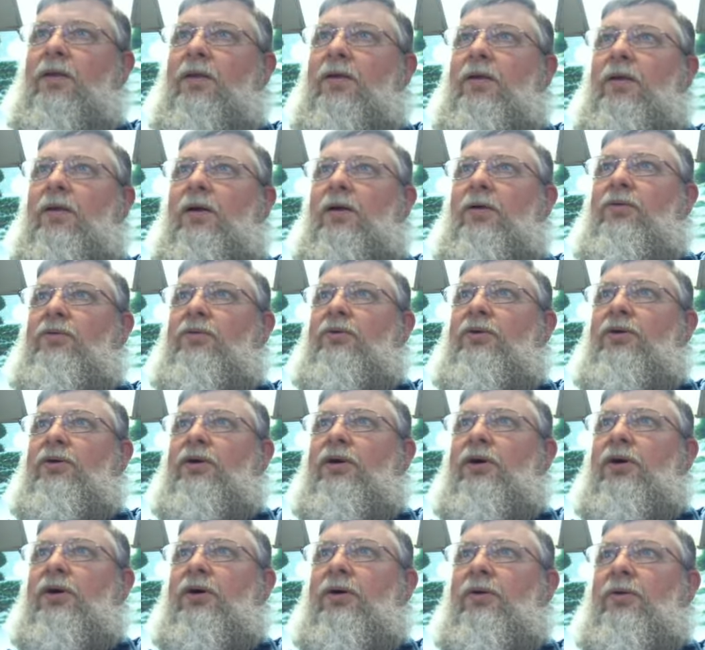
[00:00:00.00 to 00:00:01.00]

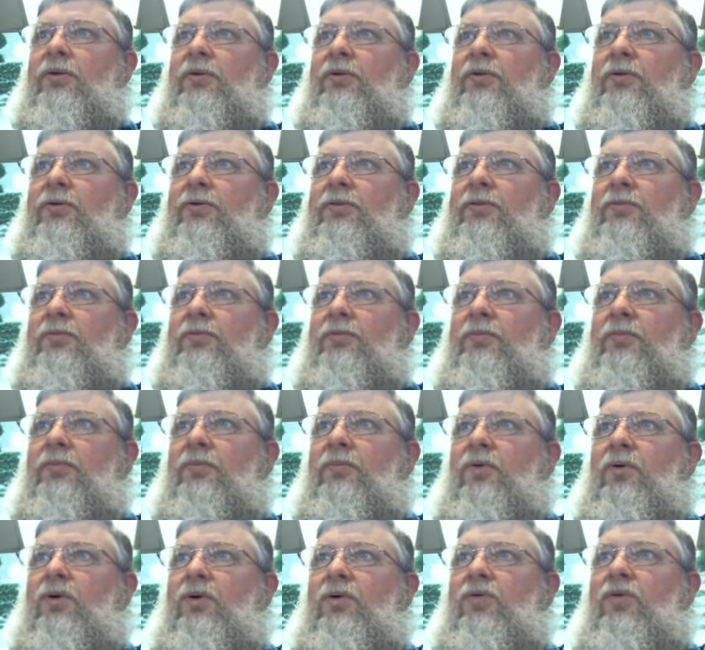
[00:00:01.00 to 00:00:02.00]
Whoever
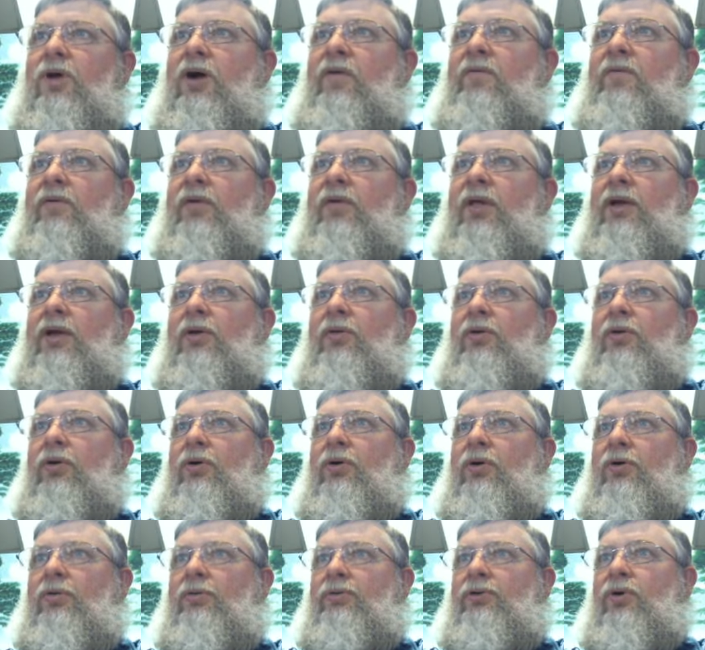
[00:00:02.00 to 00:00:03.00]
the
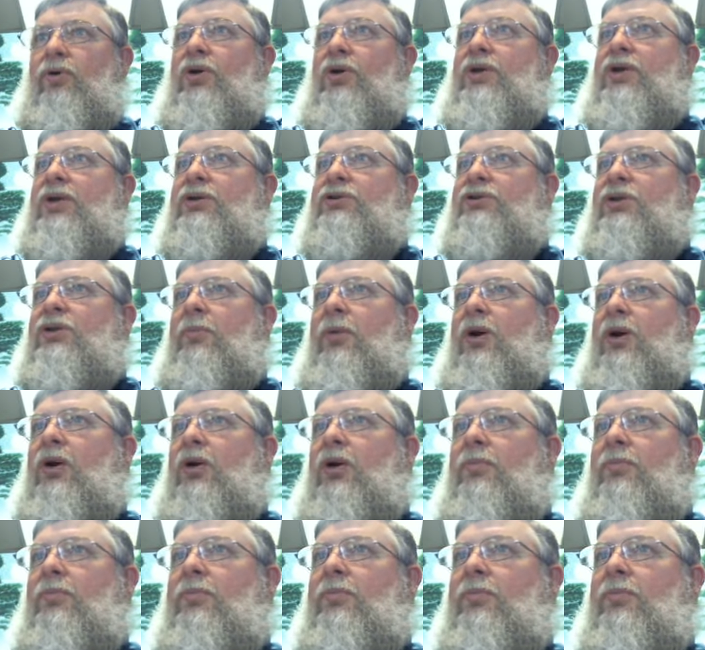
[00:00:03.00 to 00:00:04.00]
weakest among
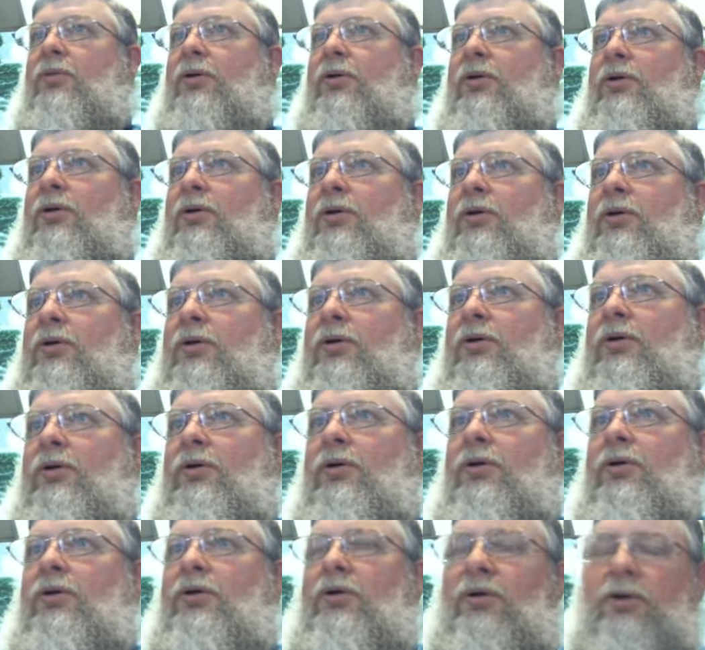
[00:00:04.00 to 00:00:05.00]
them,
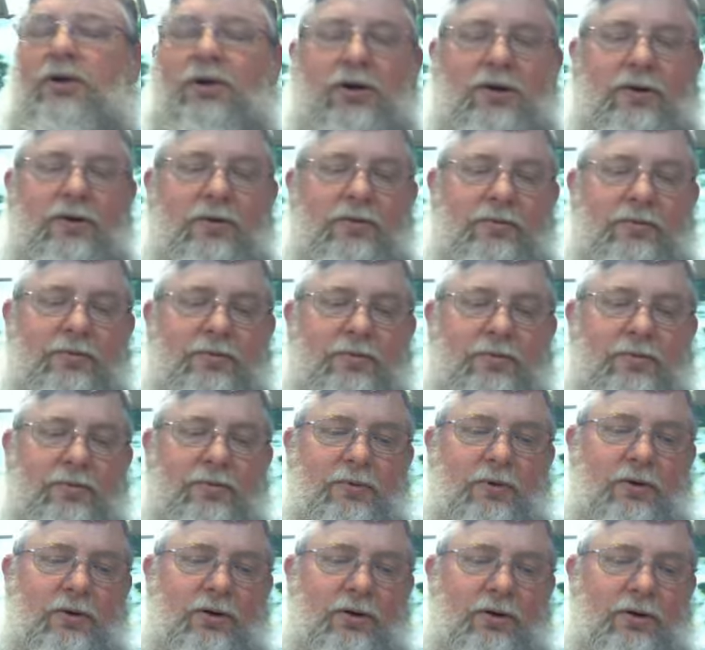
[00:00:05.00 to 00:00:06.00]

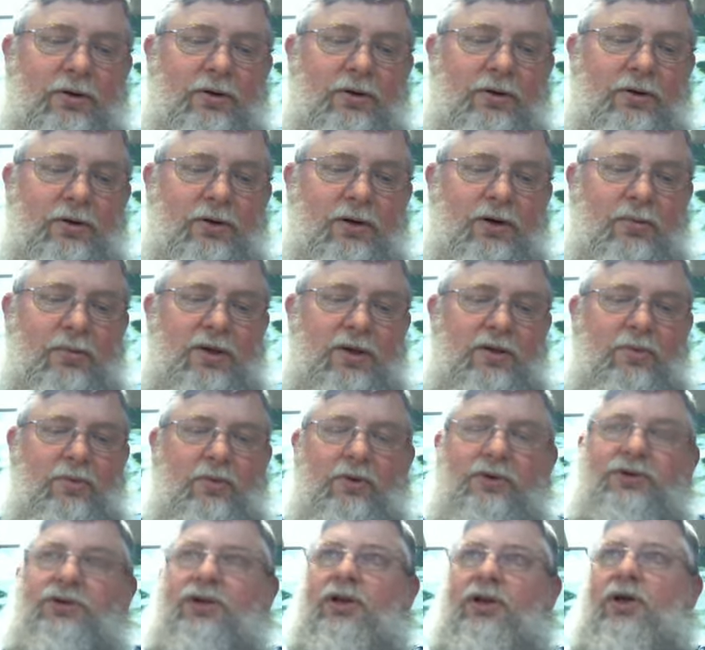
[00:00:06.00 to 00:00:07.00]
are going to be the
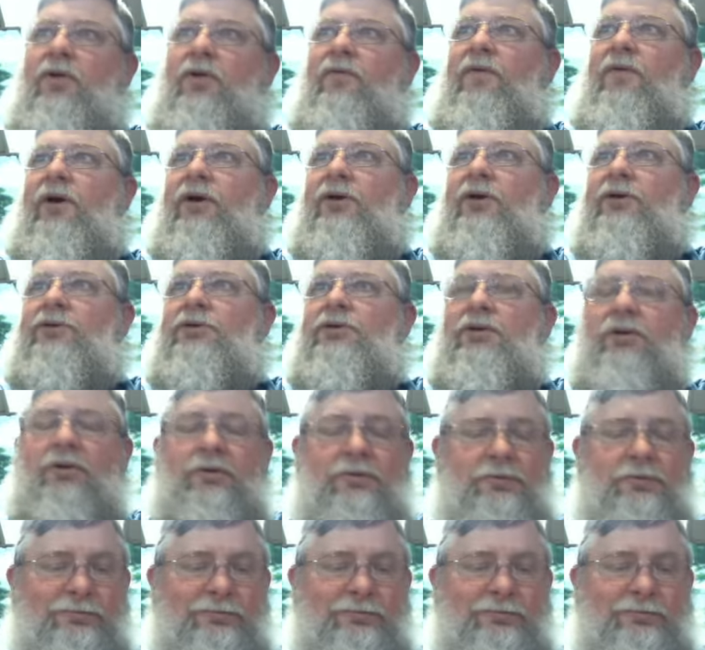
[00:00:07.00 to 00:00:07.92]
ones to go first.